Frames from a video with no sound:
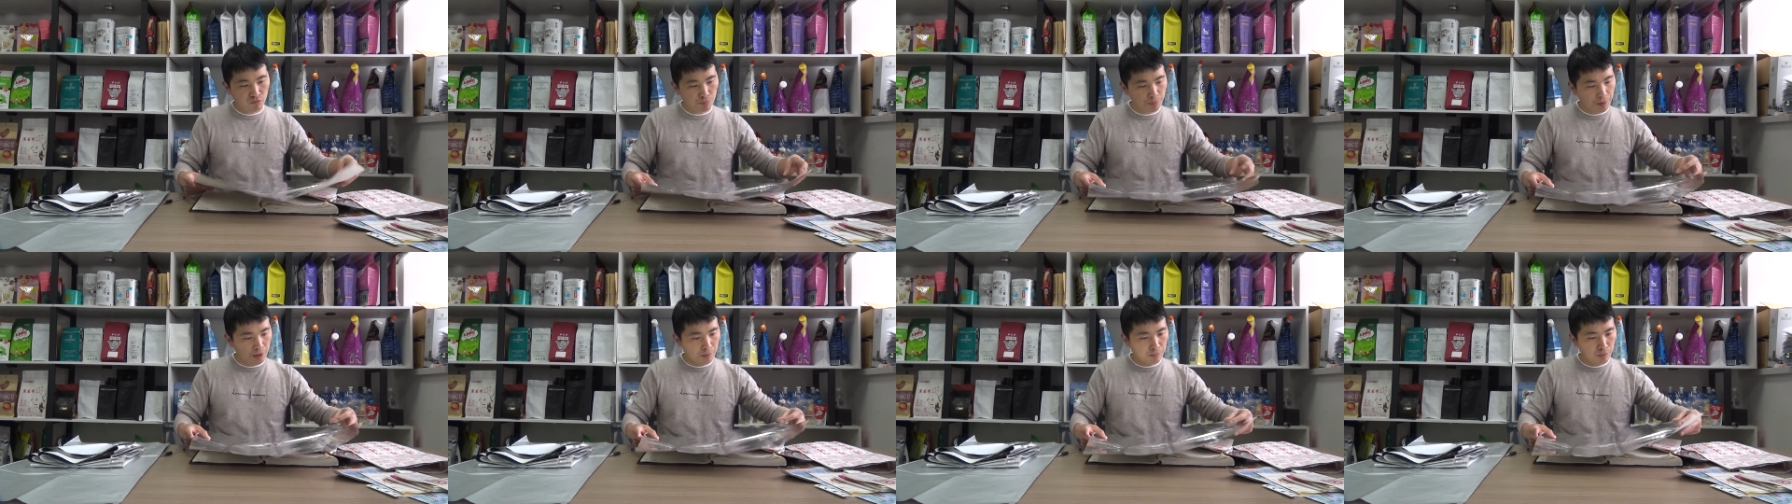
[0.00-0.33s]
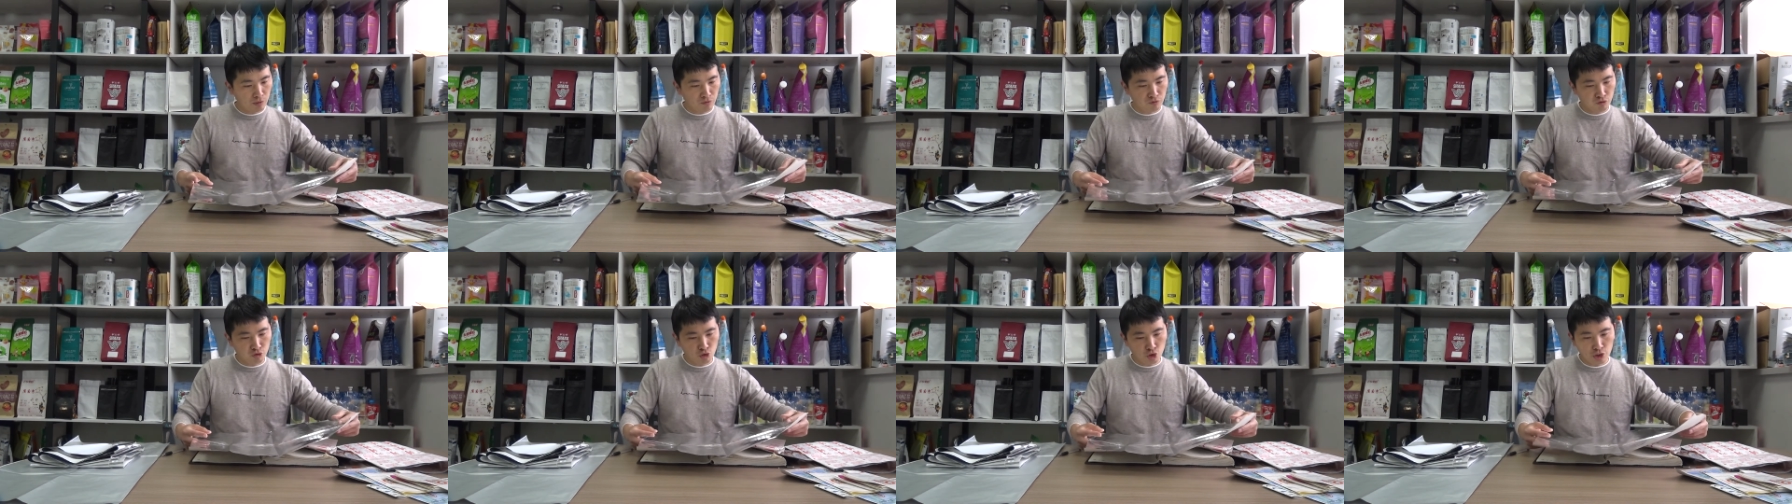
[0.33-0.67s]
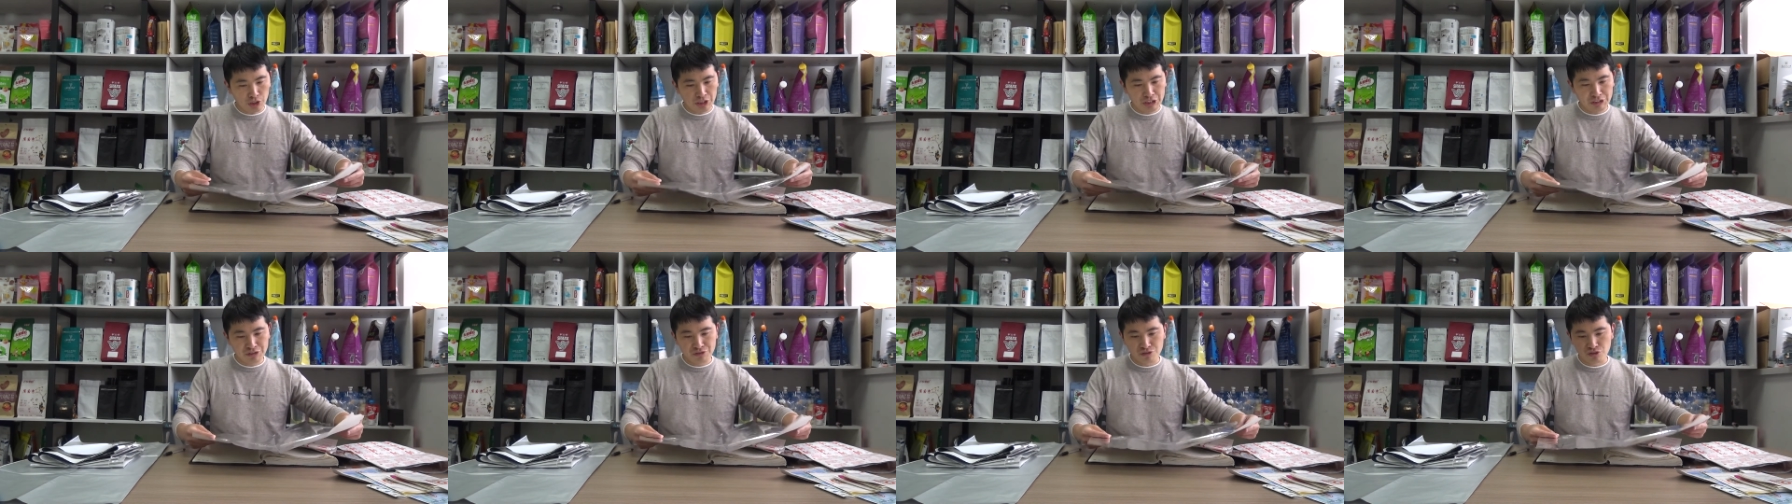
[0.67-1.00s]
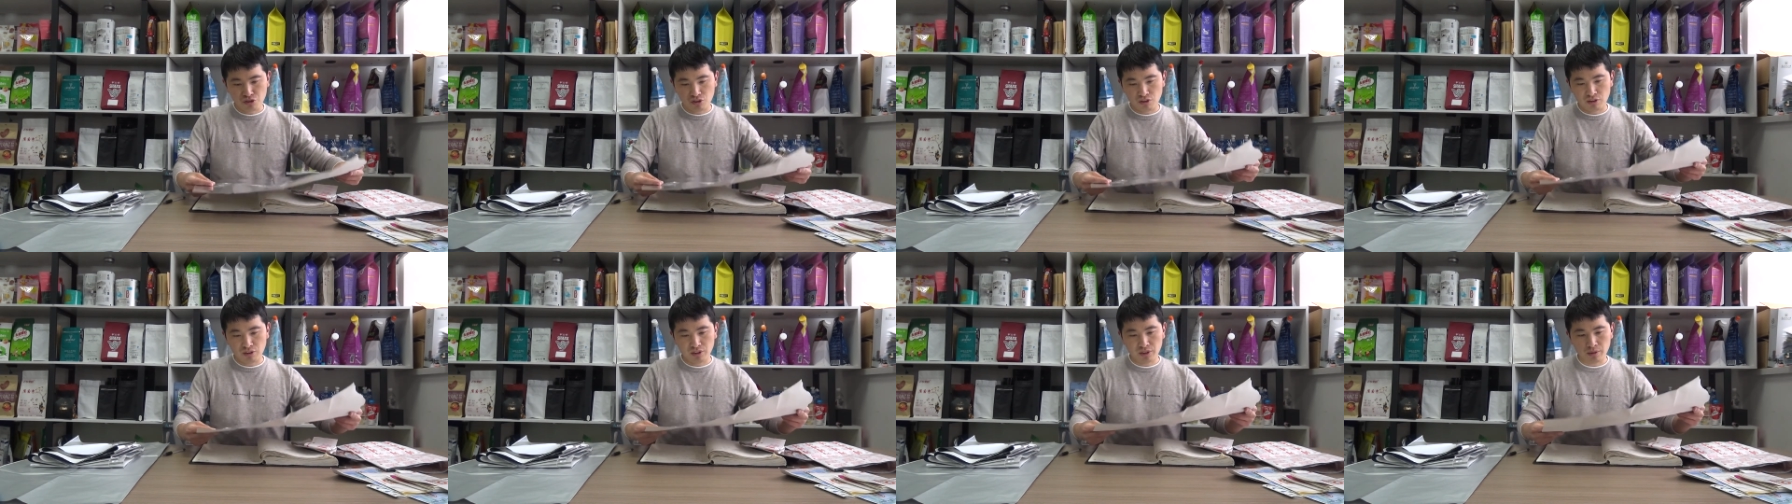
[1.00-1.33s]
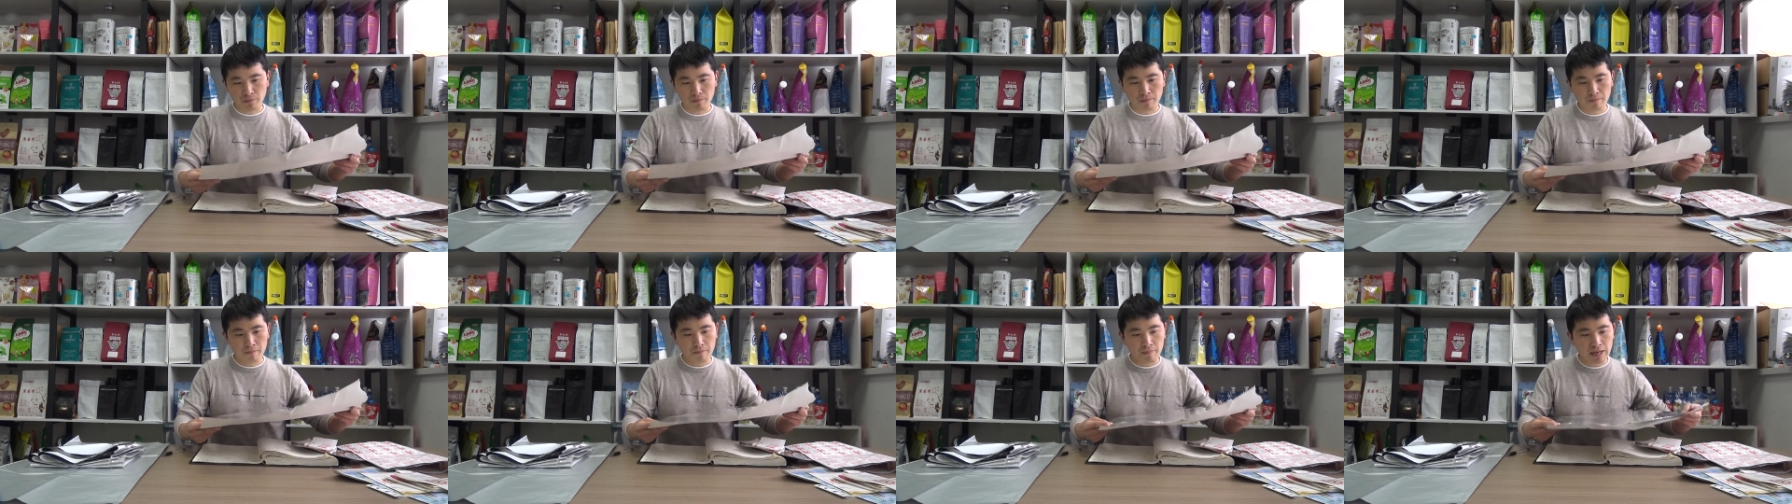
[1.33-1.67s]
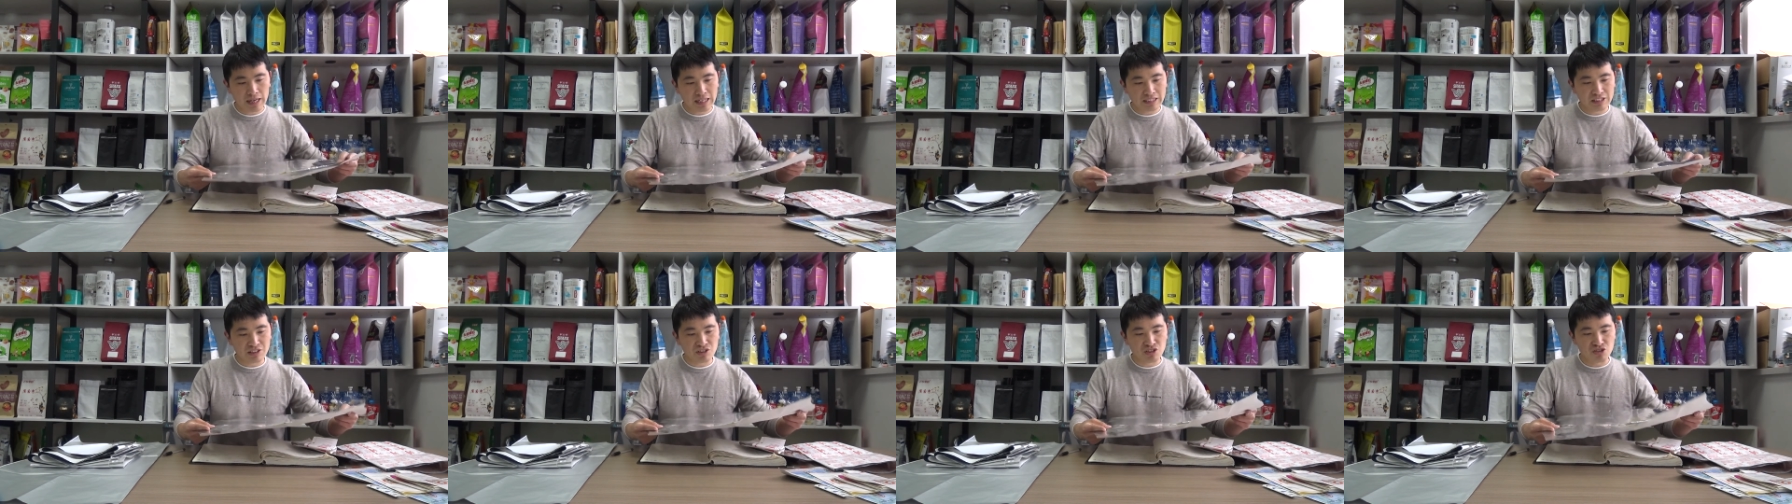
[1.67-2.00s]
paper is the
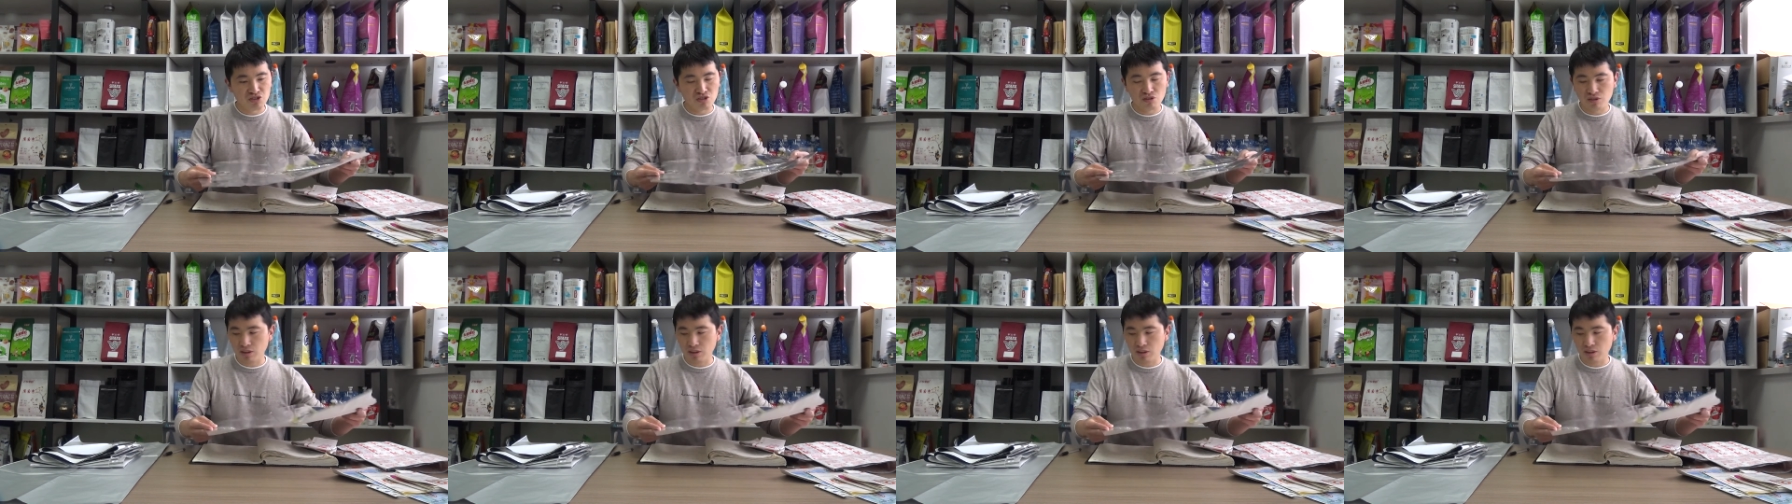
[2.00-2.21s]
mats,